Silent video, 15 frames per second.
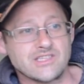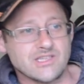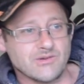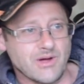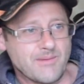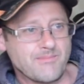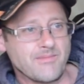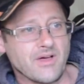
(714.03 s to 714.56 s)

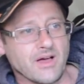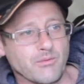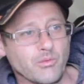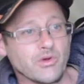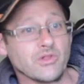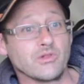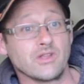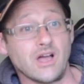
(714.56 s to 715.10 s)
so I
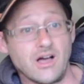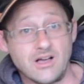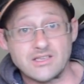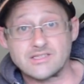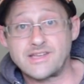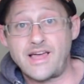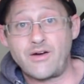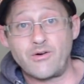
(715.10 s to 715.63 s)
will
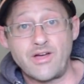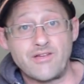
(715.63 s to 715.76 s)
cast out